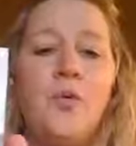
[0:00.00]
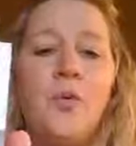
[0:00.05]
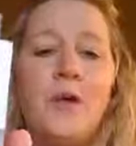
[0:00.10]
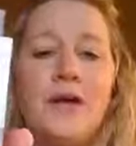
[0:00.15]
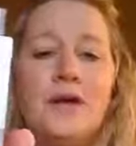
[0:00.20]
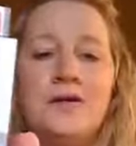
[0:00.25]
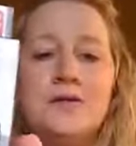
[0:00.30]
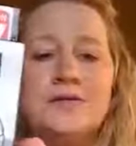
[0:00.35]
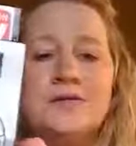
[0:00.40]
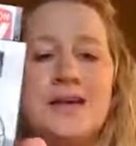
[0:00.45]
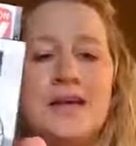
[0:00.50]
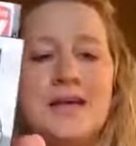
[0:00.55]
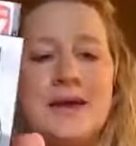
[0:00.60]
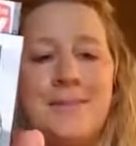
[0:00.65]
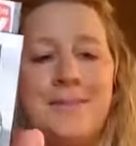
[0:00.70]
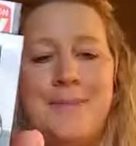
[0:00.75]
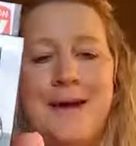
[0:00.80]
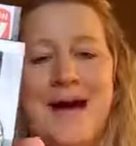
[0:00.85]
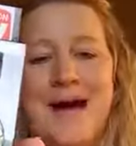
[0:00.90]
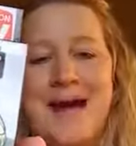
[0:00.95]
wheels in a
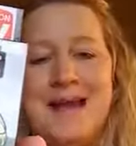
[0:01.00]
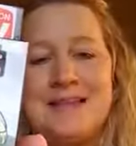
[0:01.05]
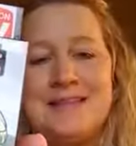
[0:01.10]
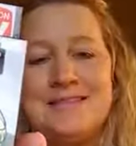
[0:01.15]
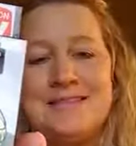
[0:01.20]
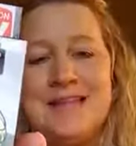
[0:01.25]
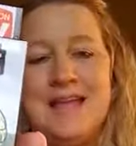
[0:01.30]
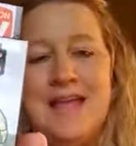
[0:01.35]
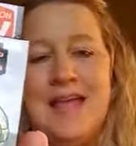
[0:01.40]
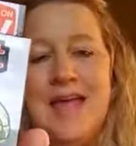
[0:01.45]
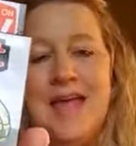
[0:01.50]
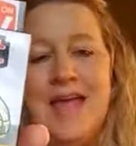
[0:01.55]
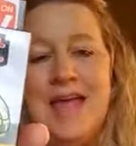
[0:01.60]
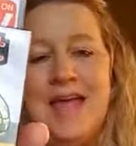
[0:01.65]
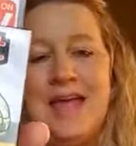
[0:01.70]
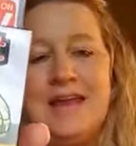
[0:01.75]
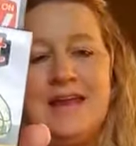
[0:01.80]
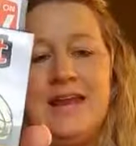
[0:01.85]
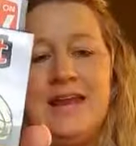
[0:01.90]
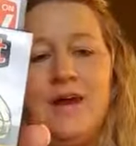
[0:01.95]
box,
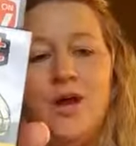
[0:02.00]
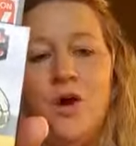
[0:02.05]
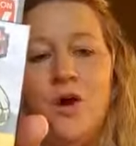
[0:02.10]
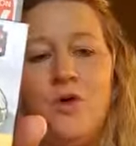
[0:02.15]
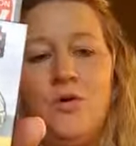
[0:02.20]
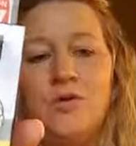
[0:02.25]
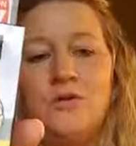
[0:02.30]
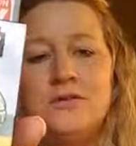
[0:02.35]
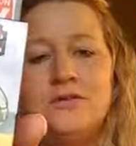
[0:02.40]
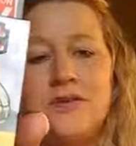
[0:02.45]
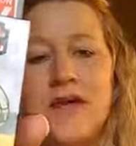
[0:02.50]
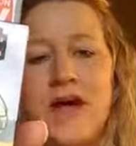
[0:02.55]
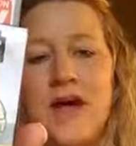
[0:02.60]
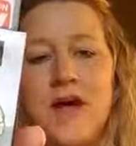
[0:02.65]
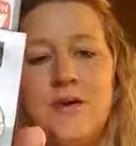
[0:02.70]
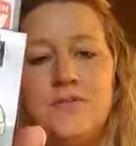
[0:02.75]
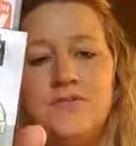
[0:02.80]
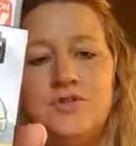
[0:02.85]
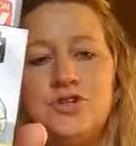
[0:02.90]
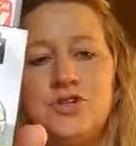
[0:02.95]
and it holds
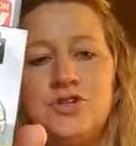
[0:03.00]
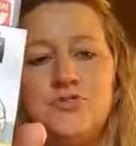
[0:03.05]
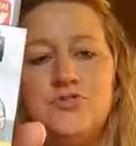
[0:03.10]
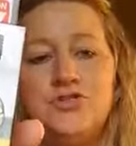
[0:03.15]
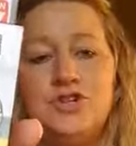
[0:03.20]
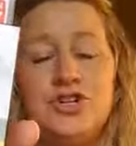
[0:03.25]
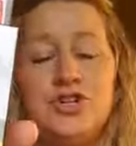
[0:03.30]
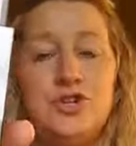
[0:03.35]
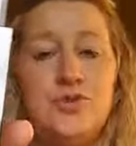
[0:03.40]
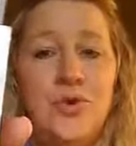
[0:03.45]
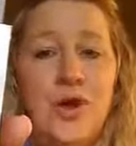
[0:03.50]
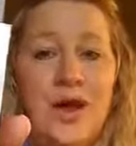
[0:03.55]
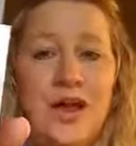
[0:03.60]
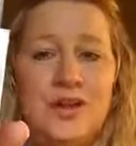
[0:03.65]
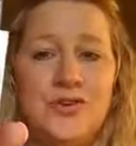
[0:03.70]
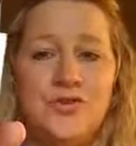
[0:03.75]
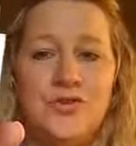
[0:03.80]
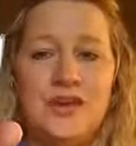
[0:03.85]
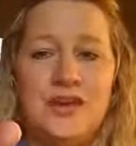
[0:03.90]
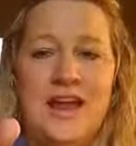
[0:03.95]
up to
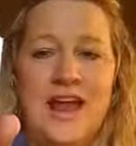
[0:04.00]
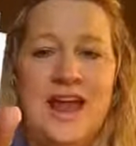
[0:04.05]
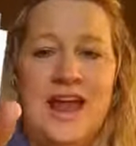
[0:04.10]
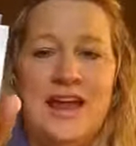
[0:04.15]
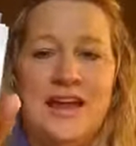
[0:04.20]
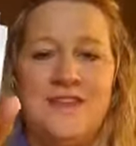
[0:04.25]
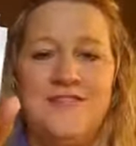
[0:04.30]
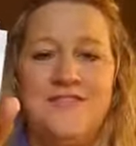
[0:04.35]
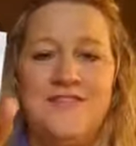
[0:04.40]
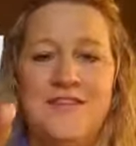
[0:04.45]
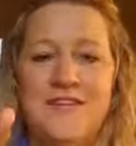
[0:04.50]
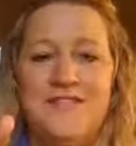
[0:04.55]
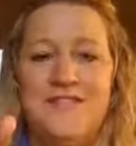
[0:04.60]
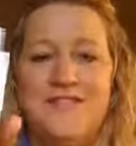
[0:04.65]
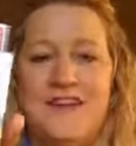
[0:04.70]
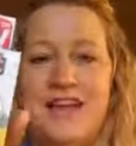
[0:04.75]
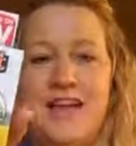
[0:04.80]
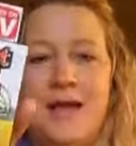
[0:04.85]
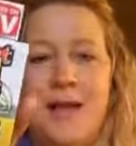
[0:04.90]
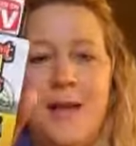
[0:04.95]

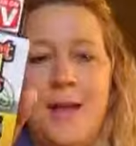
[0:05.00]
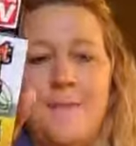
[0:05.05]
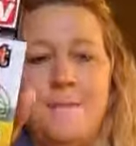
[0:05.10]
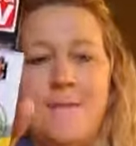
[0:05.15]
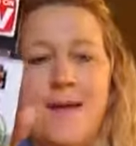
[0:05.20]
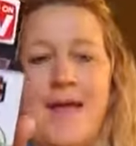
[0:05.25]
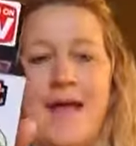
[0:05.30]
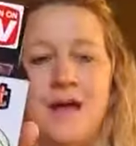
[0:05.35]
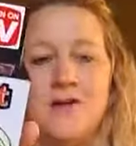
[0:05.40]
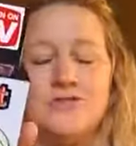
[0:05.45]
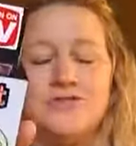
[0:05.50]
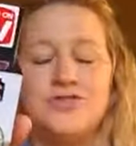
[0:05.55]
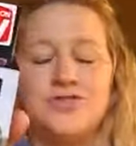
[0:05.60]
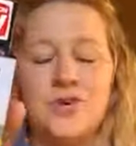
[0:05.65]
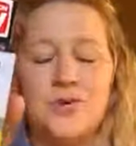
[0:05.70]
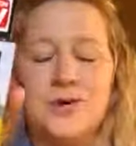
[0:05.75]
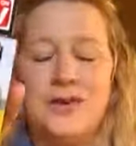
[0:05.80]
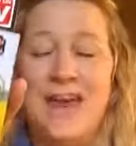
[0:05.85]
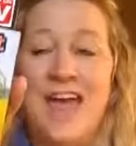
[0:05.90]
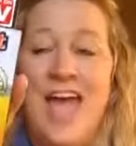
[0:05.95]
250 pounds.
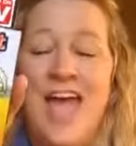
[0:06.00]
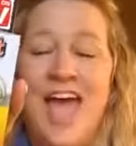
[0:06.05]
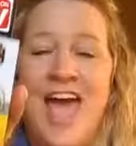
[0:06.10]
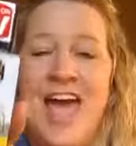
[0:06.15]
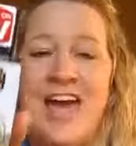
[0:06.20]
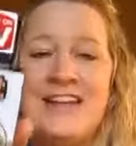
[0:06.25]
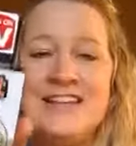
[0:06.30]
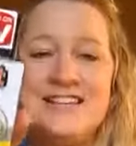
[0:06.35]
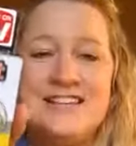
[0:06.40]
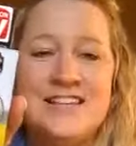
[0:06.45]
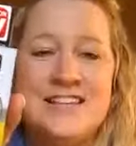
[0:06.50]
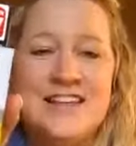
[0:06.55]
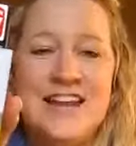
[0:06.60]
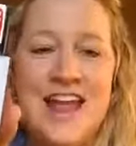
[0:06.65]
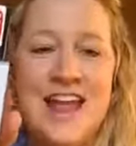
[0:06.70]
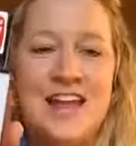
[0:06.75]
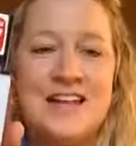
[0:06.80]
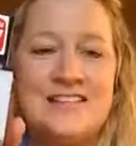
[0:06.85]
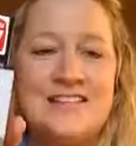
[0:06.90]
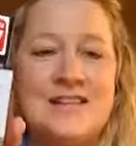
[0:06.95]
So an
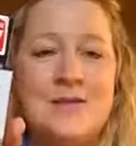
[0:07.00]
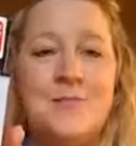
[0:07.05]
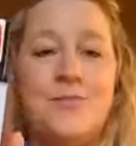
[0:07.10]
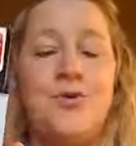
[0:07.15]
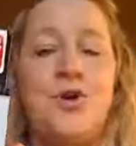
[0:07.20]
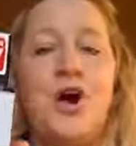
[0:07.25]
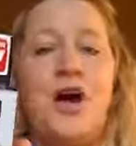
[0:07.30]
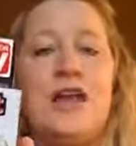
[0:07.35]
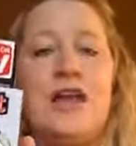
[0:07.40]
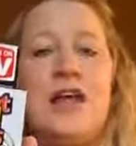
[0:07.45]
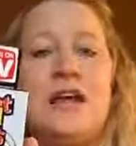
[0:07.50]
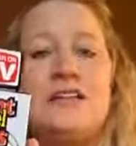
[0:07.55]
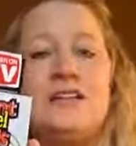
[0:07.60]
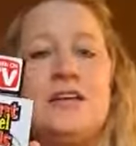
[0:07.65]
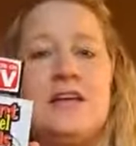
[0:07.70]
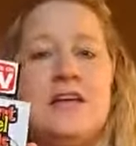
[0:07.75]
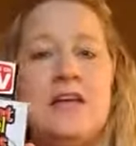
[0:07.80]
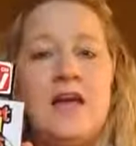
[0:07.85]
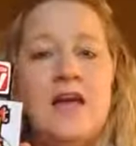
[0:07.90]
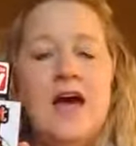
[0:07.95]
excellent product
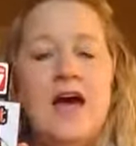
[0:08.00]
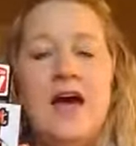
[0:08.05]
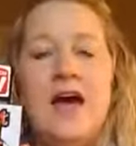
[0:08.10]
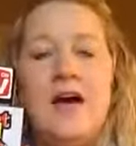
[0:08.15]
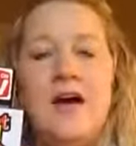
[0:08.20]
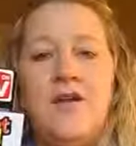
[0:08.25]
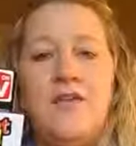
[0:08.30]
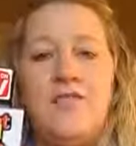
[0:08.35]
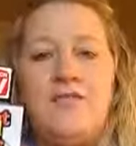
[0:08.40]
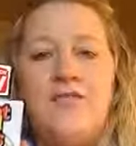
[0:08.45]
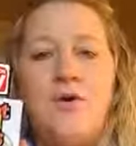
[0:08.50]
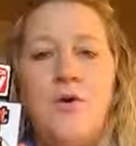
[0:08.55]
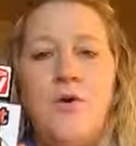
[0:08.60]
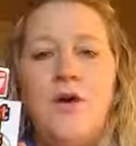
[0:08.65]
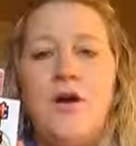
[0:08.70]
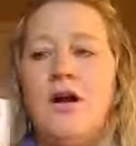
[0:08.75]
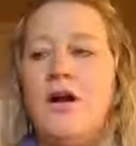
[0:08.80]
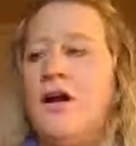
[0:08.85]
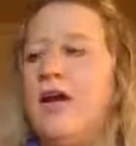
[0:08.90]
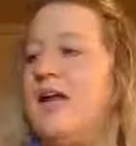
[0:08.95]

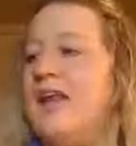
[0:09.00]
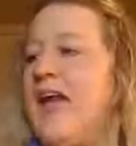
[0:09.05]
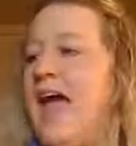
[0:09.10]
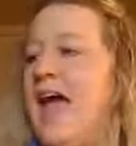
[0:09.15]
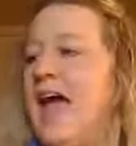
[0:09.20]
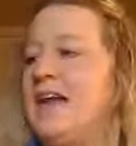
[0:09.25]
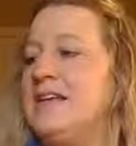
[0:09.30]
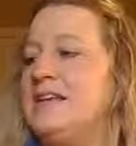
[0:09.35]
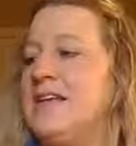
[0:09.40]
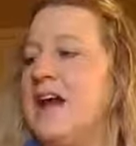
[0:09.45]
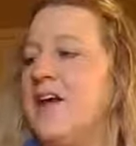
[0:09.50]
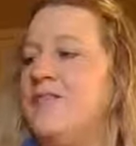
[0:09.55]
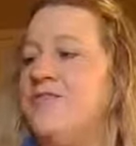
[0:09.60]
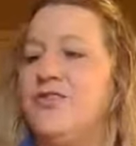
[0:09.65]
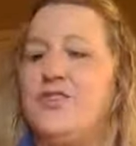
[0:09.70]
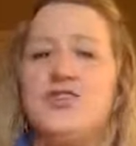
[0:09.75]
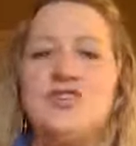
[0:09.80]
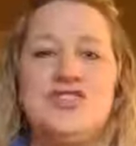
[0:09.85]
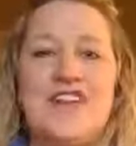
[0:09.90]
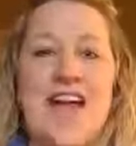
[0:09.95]
for our
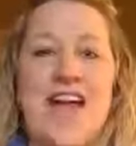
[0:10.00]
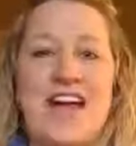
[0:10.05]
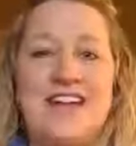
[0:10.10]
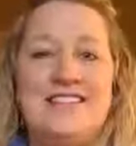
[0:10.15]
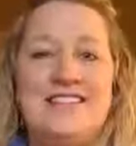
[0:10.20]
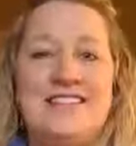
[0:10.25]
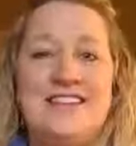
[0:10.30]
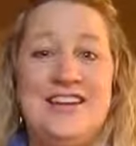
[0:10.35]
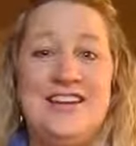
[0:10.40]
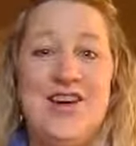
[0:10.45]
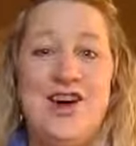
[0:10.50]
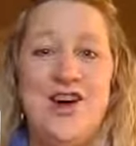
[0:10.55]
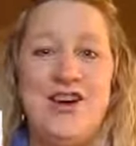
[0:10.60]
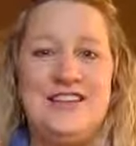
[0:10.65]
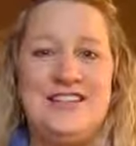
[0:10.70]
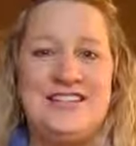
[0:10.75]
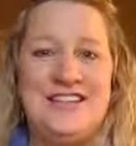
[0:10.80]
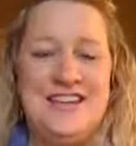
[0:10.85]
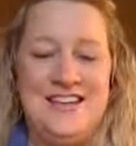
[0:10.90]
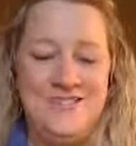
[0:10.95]
first As Seen on
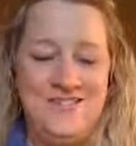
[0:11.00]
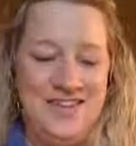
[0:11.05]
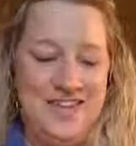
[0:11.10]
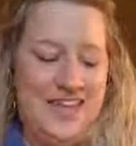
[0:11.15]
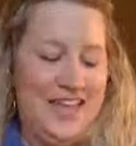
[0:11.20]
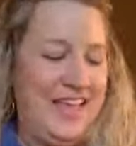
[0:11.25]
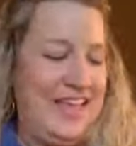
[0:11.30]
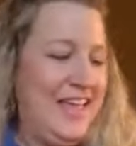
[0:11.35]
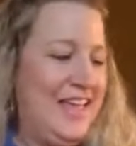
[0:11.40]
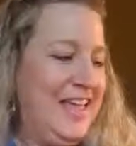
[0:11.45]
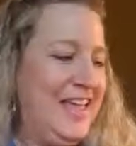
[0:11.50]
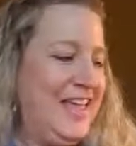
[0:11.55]
TV